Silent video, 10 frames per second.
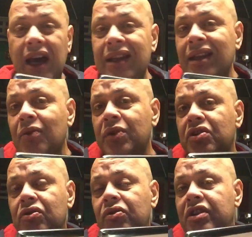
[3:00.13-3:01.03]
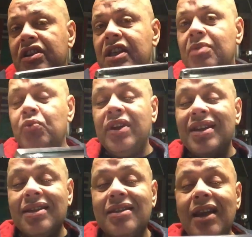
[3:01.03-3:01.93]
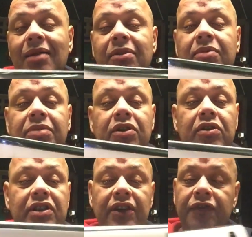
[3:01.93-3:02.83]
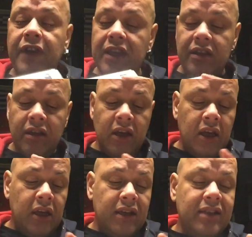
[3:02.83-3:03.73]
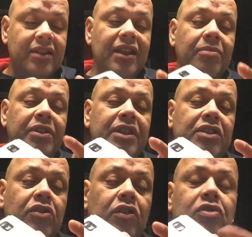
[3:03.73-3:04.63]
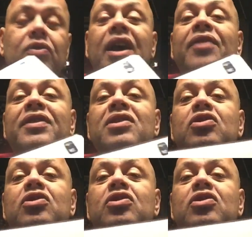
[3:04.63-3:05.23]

I think we should do the same with this tablet, because in fact this tablet is also having